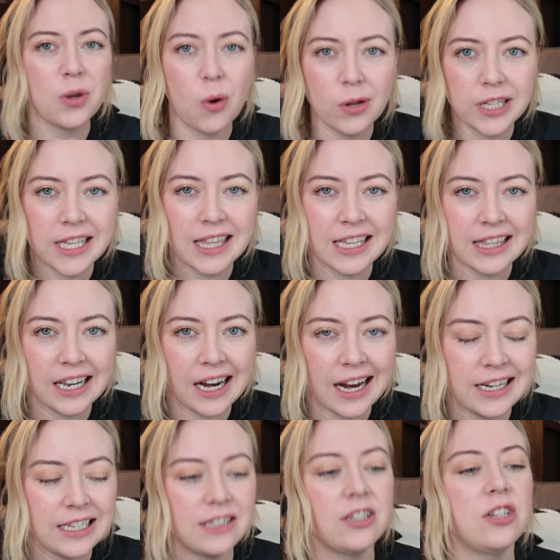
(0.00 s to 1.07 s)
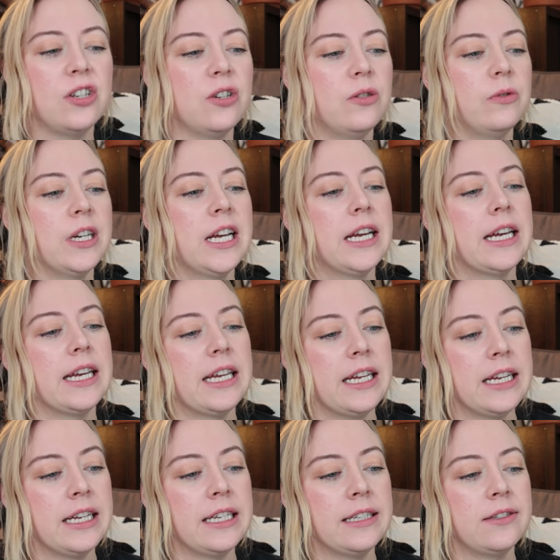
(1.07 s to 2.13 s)
The only thing that I need to do
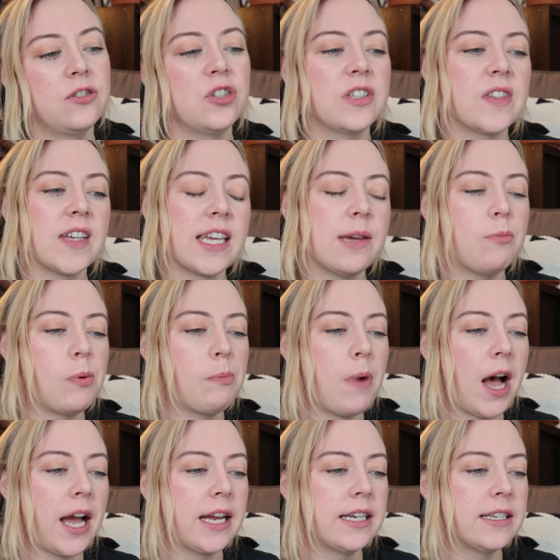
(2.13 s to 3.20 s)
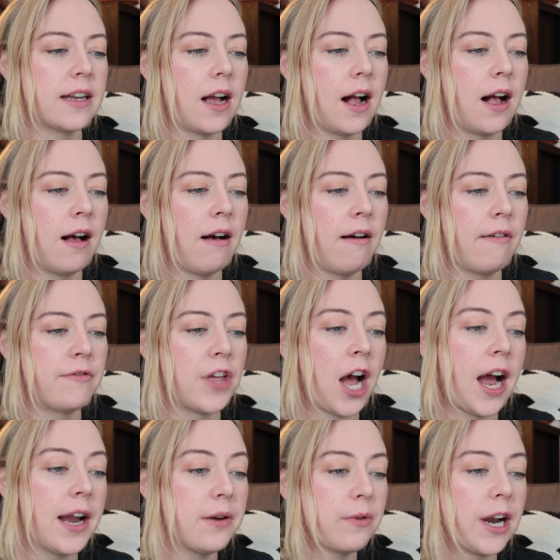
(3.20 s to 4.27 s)
is just to keep in mind of the
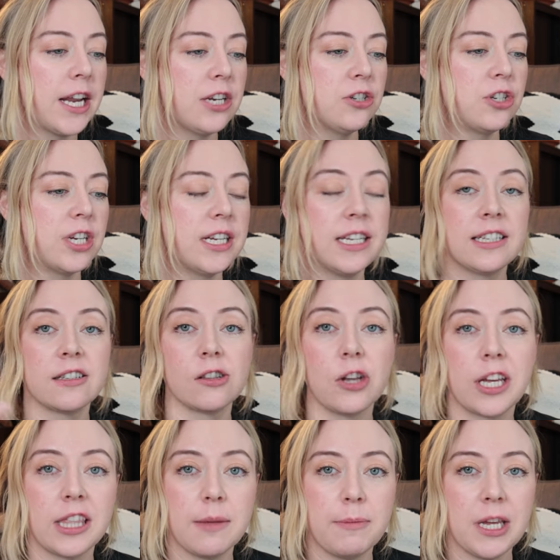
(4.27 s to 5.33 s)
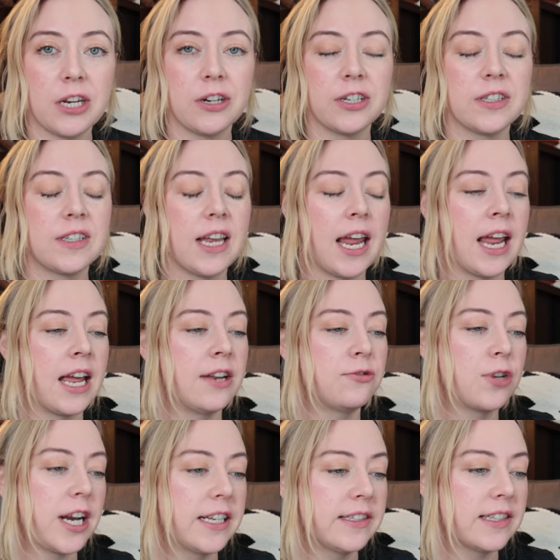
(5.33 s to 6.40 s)
height range is look at the meters and
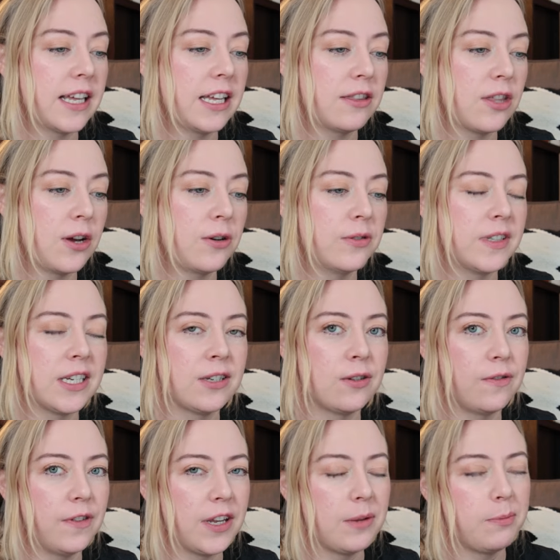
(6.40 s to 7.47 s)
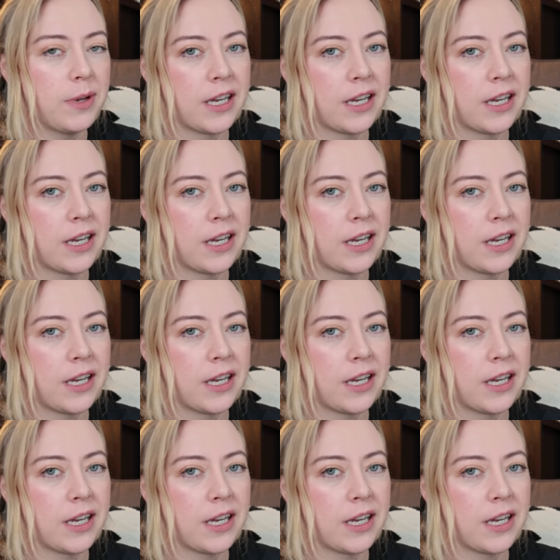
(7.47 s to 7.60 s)
translate those into feet